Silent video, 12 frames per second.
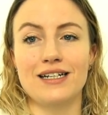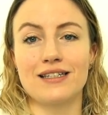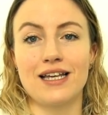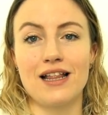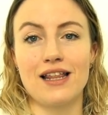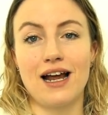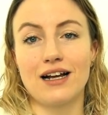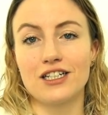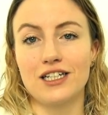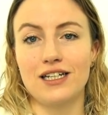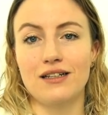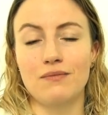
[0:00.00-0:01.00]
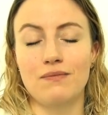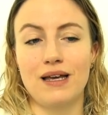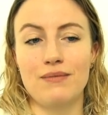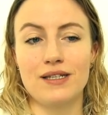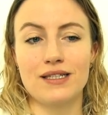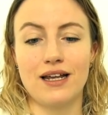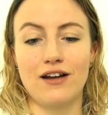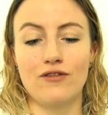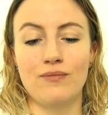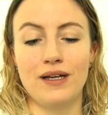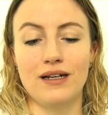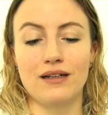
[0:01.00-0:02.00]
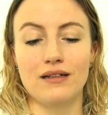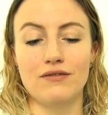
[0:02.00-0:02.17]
saying that actually babies that have been